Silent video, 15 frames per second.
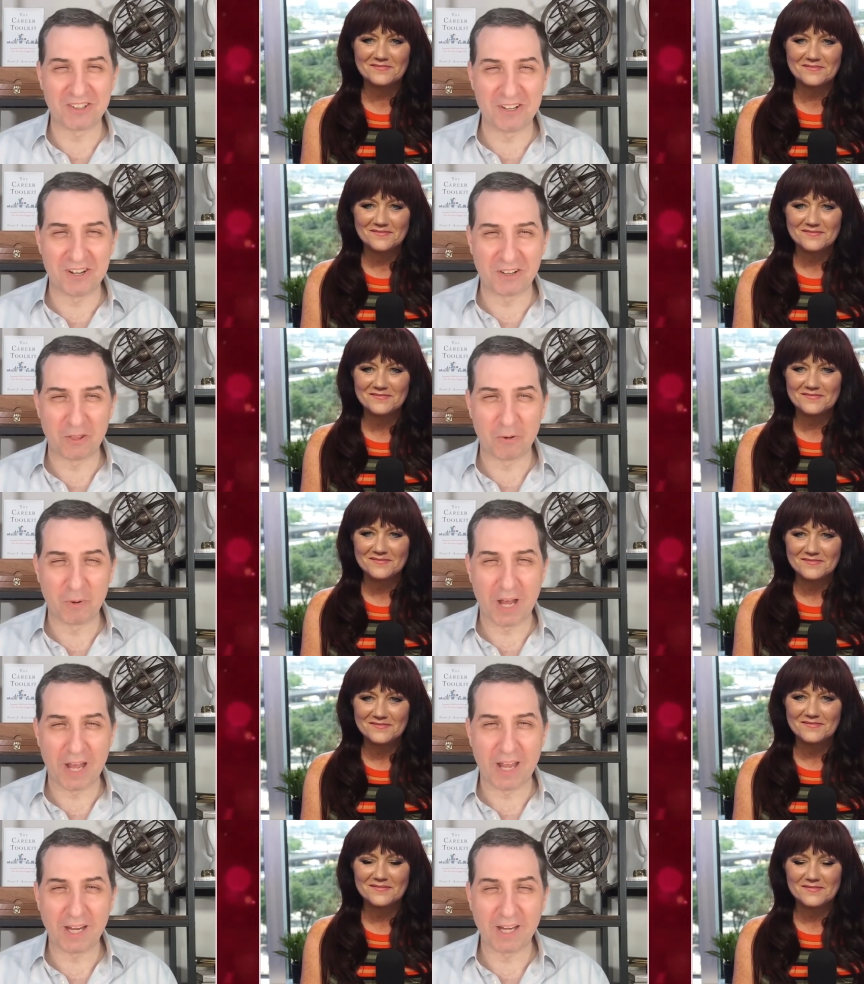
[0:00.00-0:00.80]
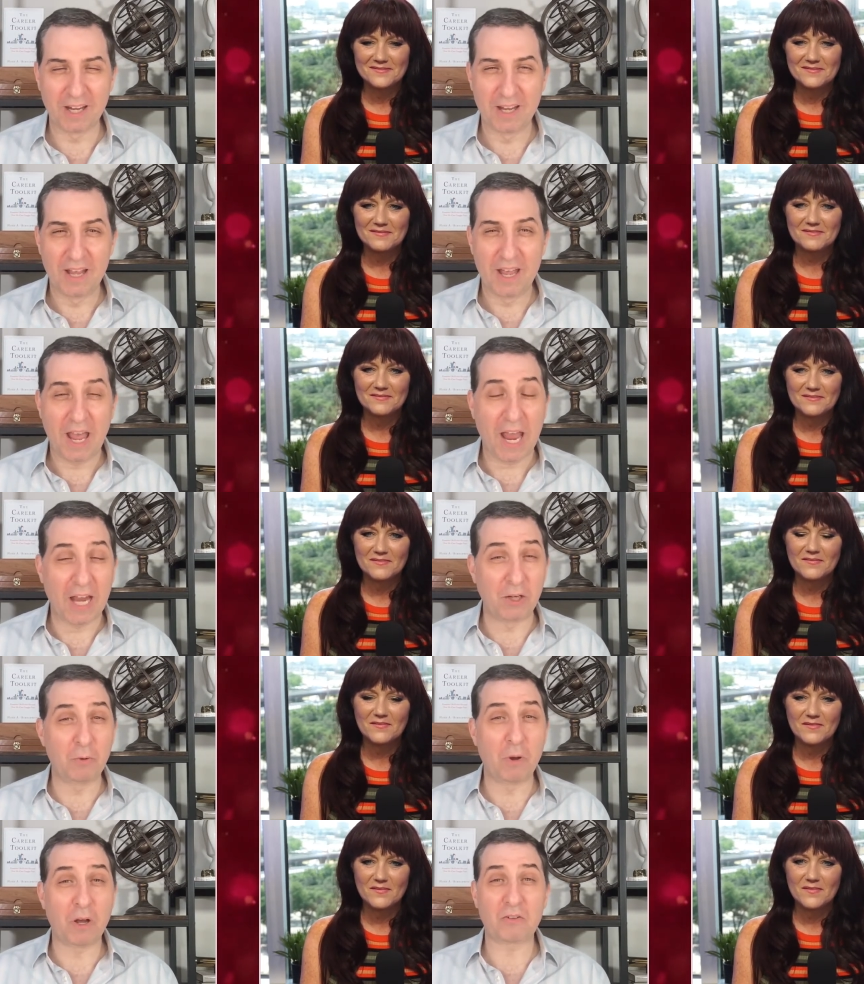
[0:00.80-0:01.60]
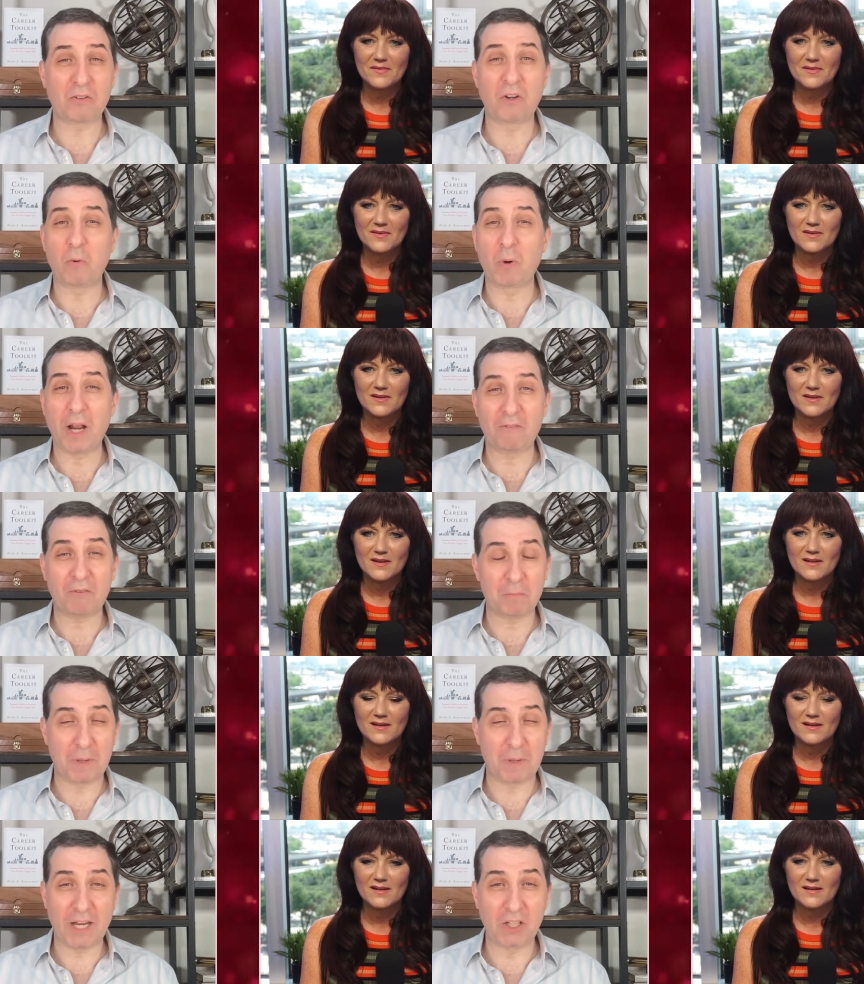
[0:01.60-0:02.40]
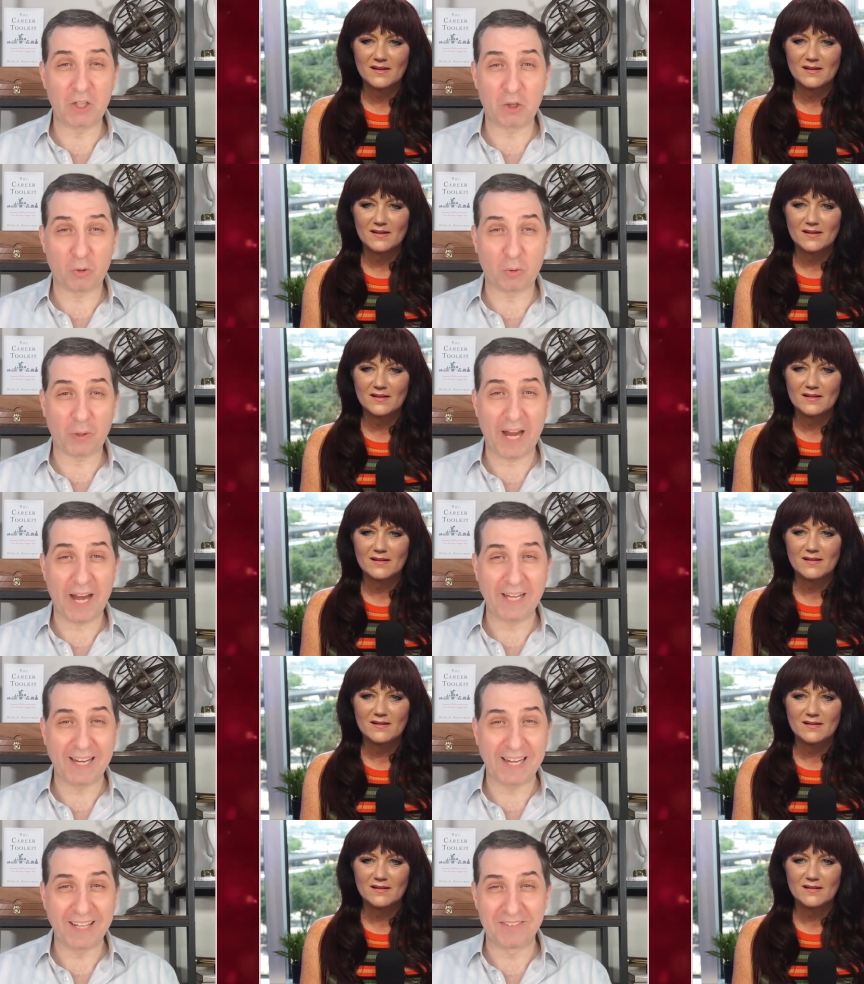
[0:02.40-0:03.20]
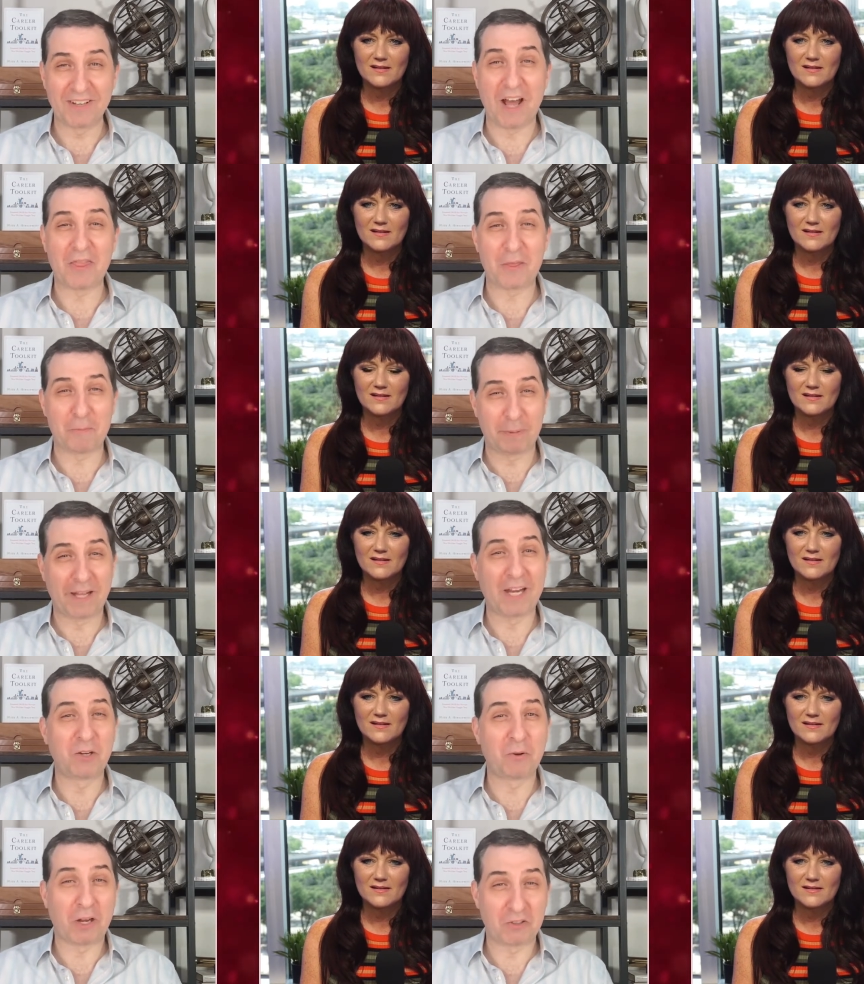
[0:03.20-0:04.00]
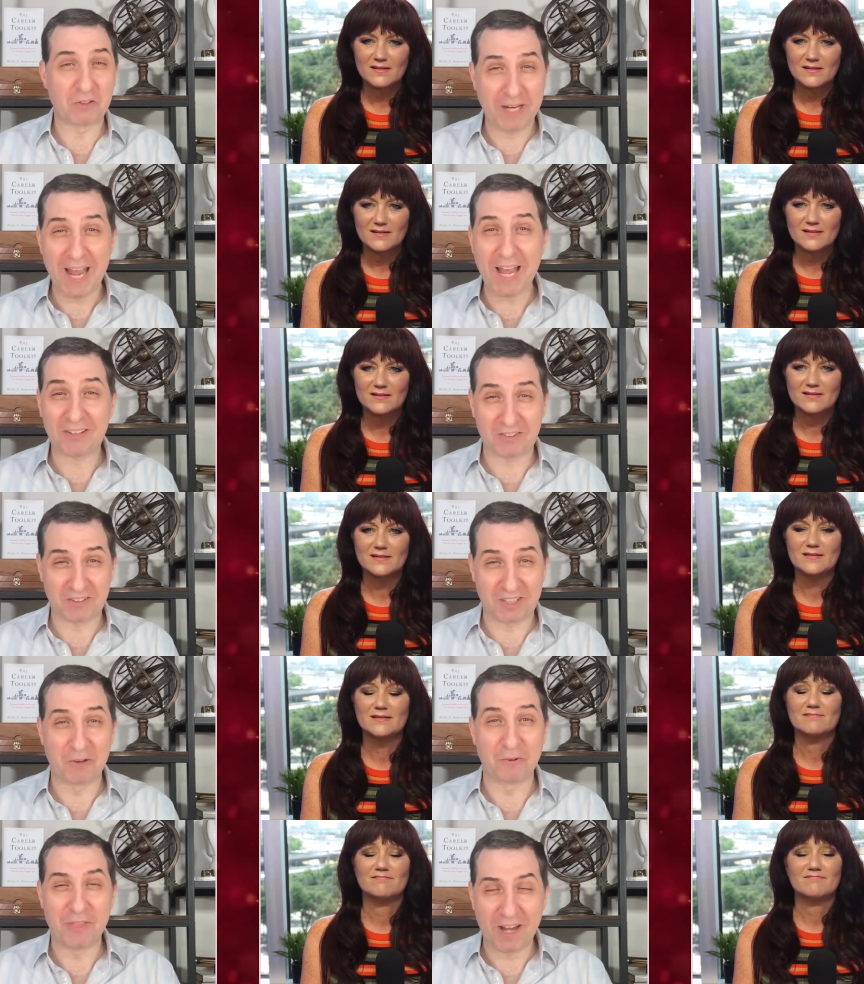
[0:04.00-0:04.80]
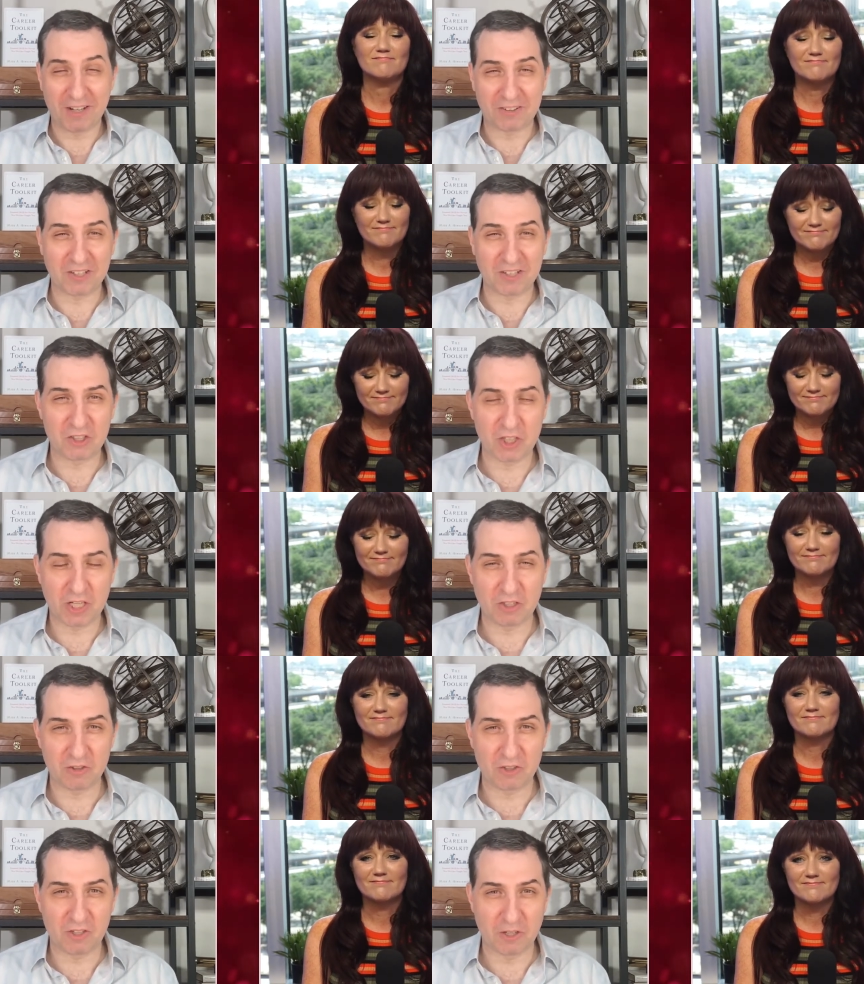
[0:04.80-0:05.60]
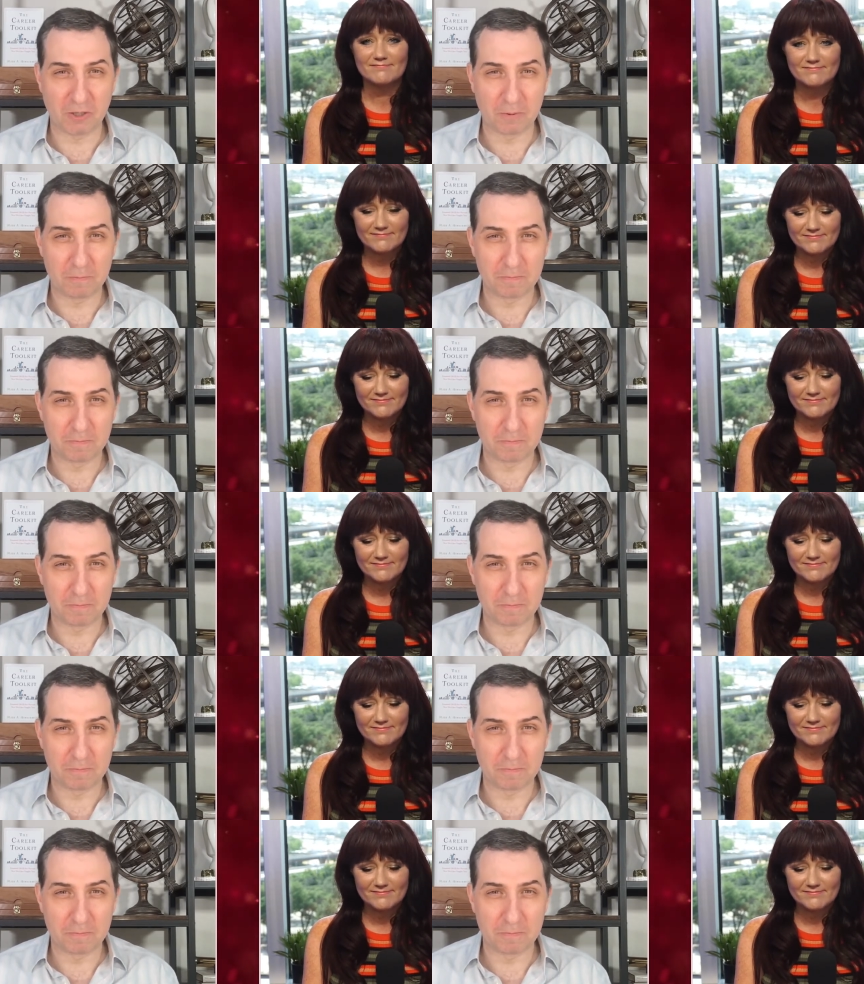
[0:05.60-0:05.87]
Speaker 1: along the way. And you also know whatever plan you create is not the plan you actually execute. That's going to change too.